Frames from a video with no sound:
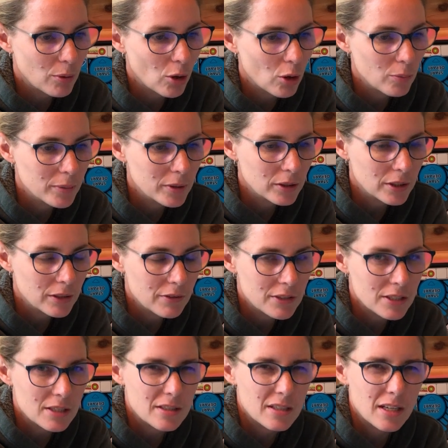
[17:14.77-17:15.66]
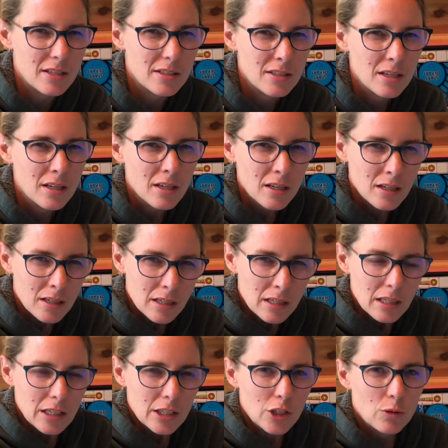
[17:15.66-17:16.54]
probability of success,
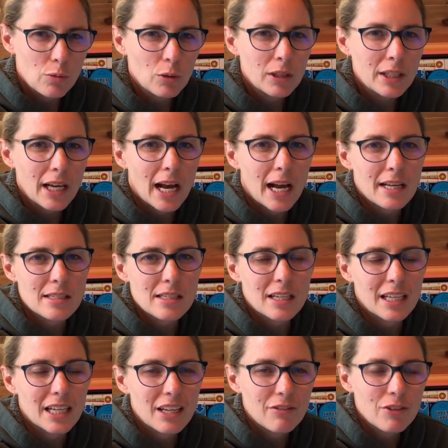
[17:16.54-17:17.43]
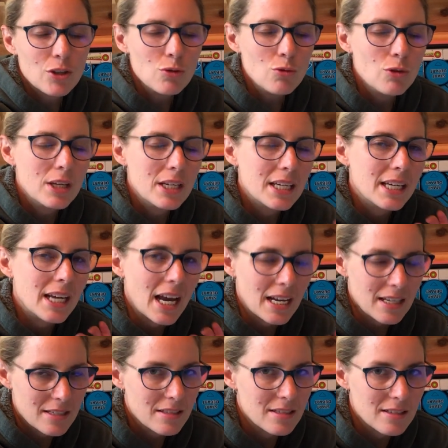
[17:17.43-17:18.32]
you're really asking if you
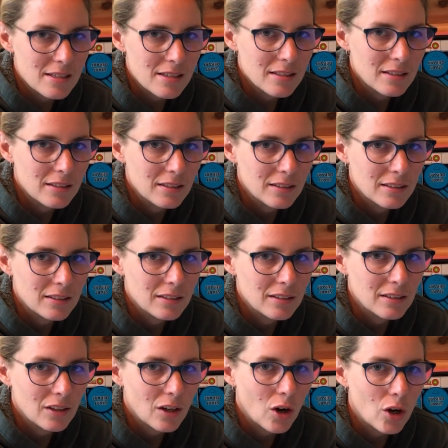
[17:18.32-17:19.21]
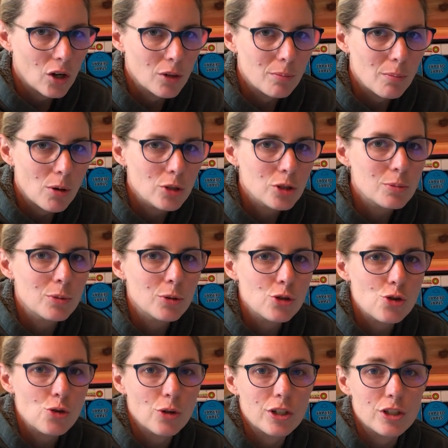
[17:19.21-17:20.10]
guessed on a multiple
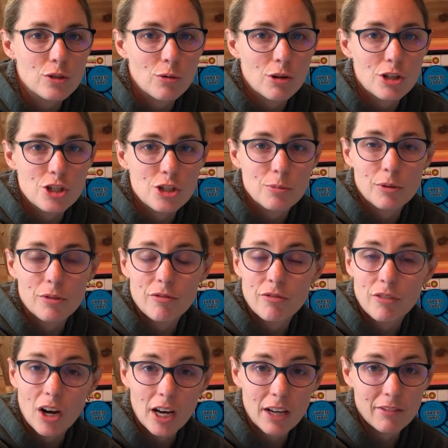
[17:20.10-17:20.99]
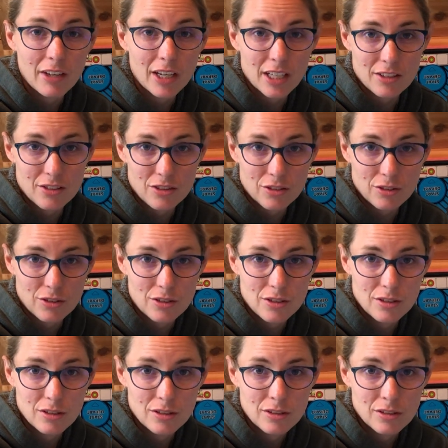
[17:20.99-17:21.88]
choice question with 5
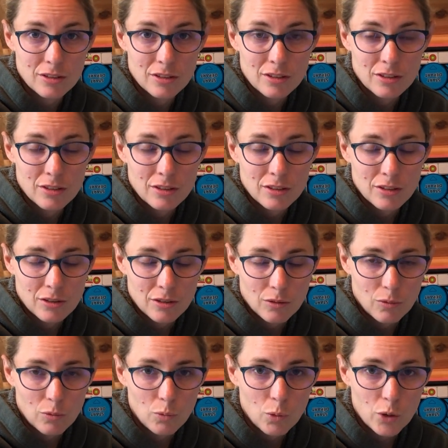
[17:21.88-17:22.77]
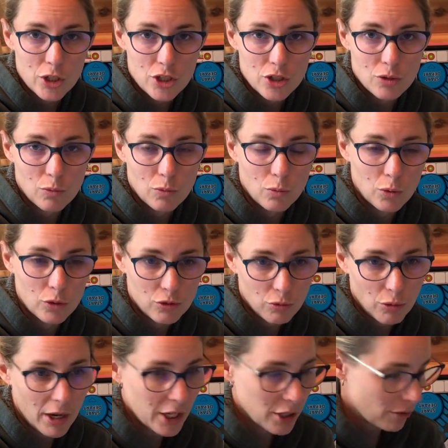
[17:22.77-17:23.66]
answers, which was
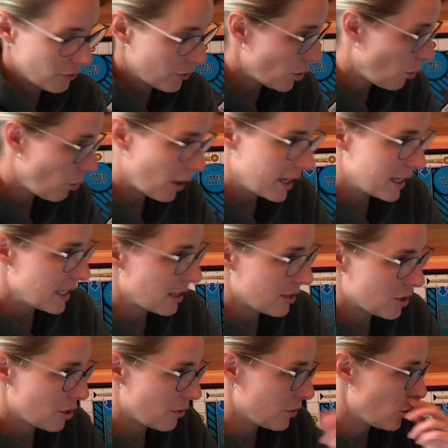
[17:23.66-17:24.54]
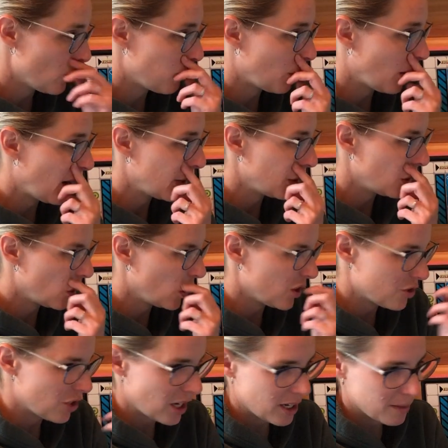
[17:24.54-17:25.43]
right. You have no idea, so you have no prior
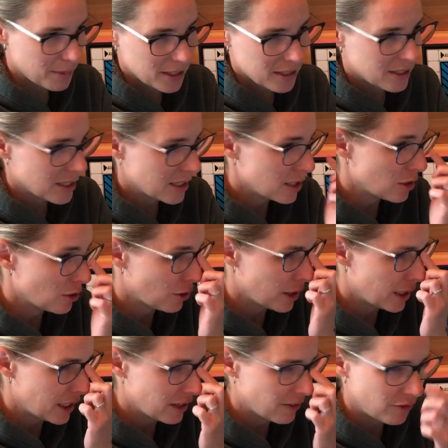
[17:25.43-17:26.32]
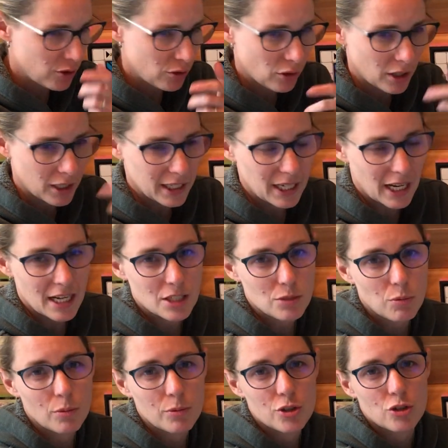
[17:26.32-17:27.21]
knowledge, A, B, C, D, or E. If you got to
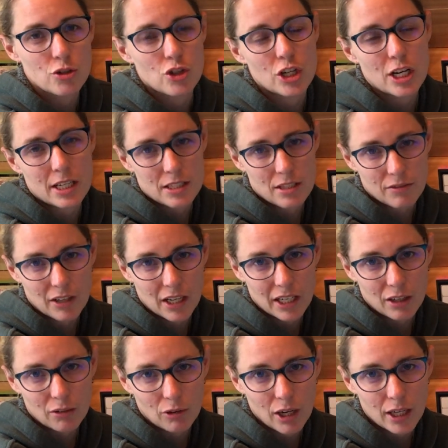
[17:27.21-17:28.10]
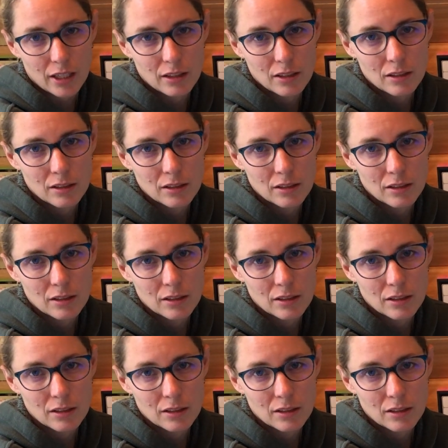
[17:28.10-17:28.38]
guess, what was your chance of getting it right?